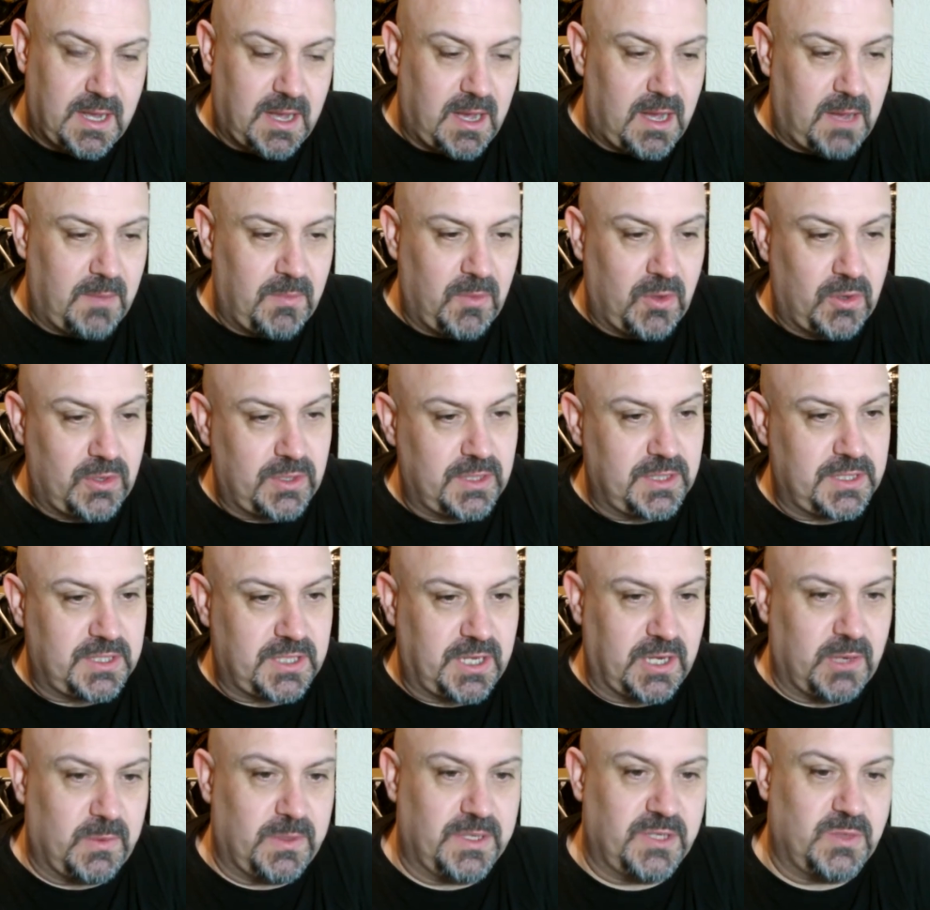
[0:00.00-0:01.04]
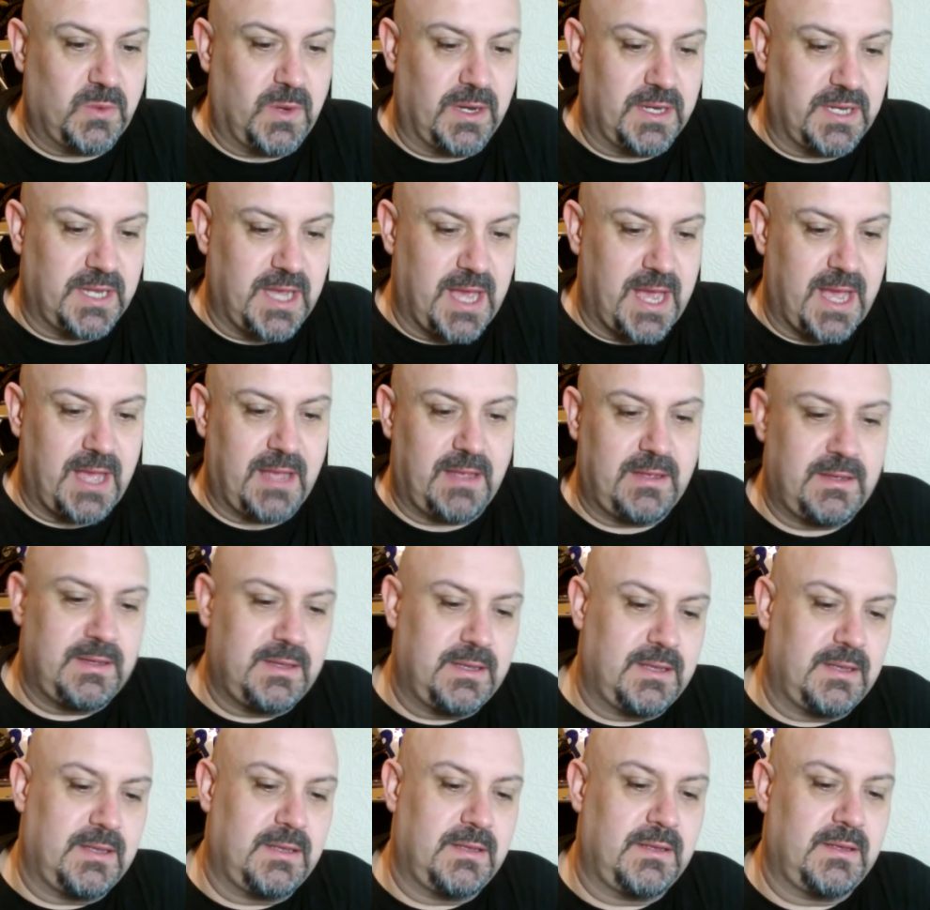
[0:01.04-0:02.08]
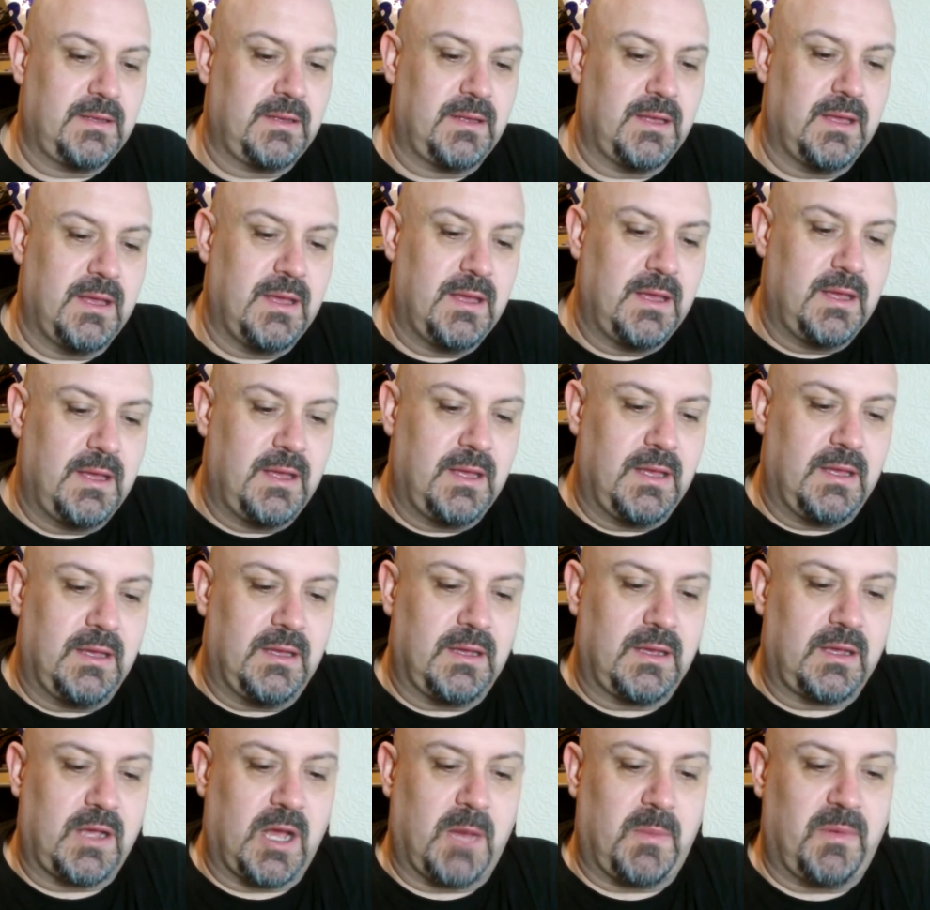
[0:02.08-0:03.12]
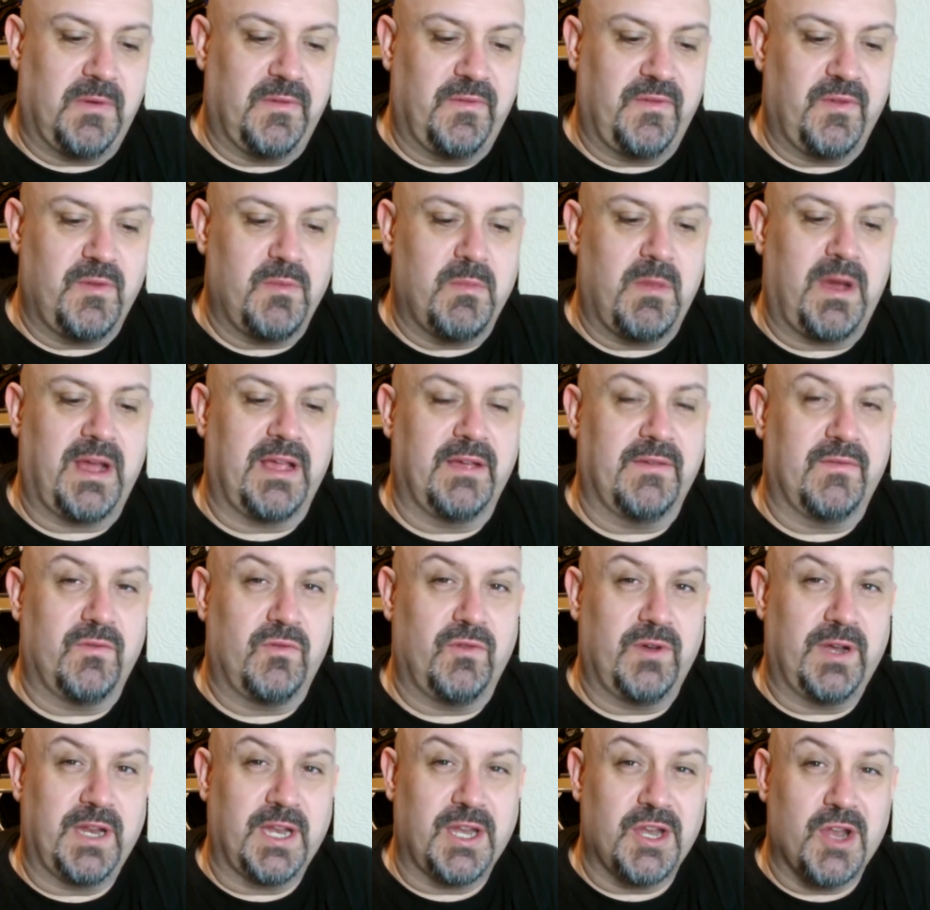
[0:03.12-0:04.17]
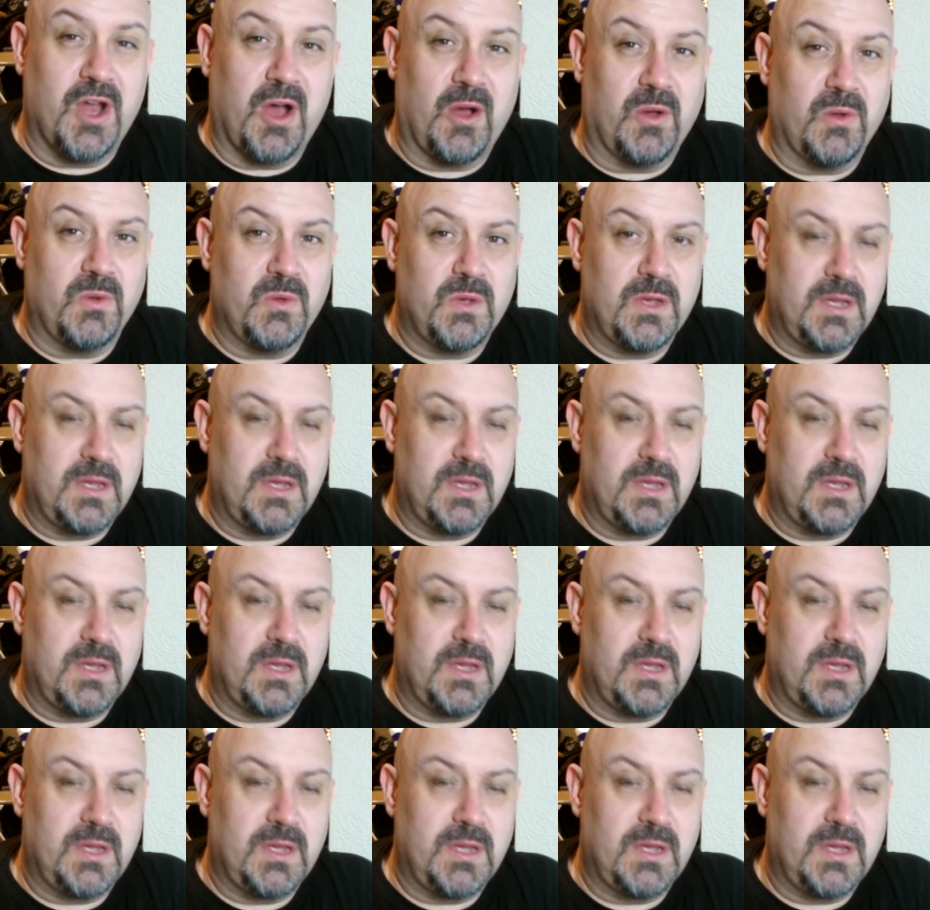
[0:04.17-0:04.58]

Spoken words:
I'm not going to say which one yet. A couple of you may have already know.